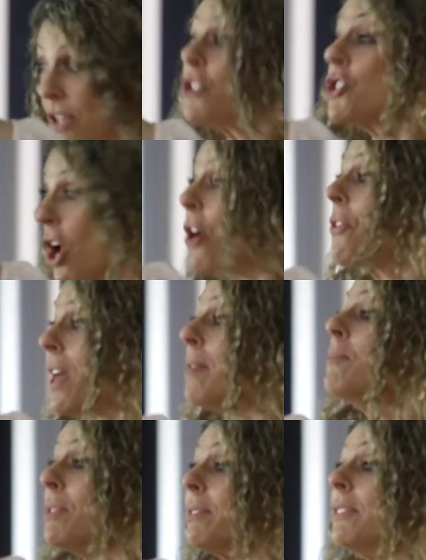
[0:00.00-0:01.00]
Show
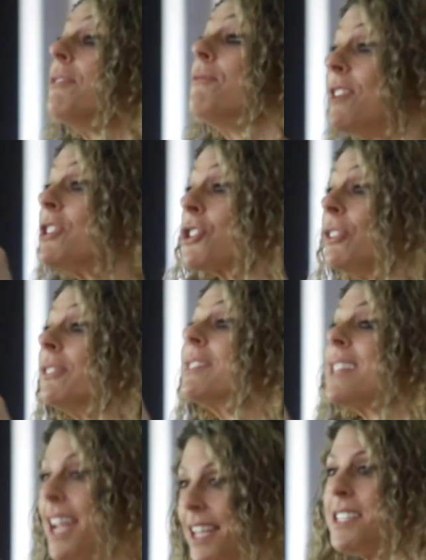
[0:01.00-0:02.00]
them. Visuals,
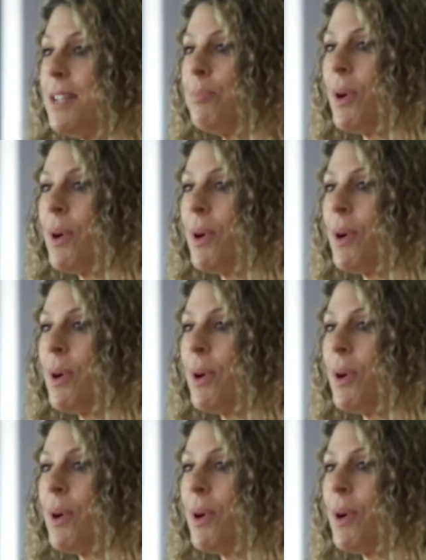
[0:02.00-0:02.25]
take a deep